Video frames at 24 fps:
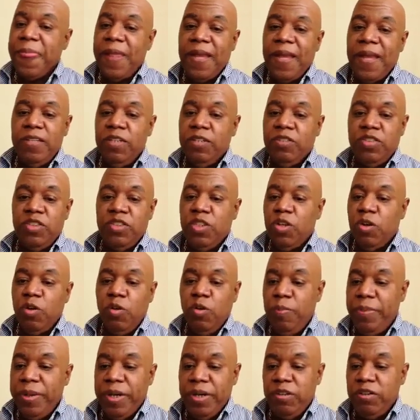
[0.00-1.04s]
There's no
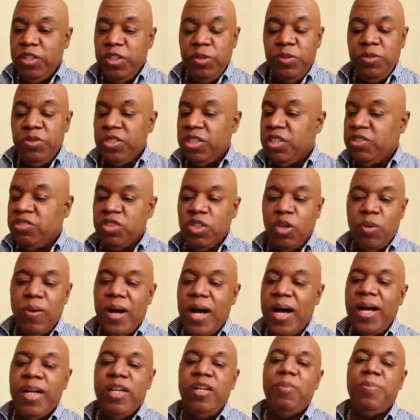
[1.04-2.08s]
better use, there's no
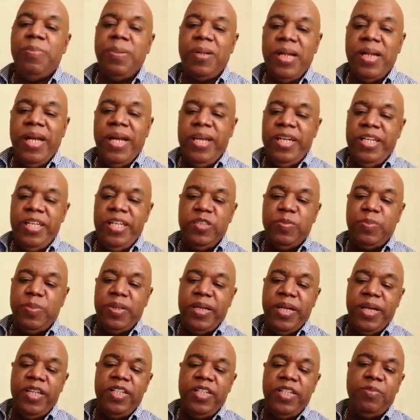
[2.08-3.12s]
higher plan. His
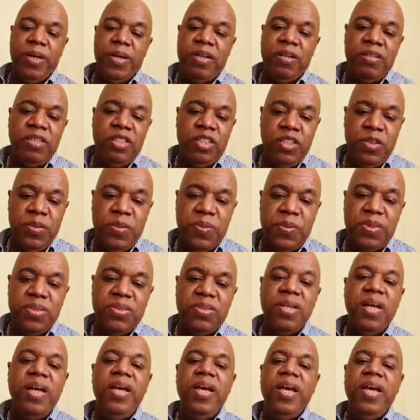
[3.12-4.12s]
plan is better than yours.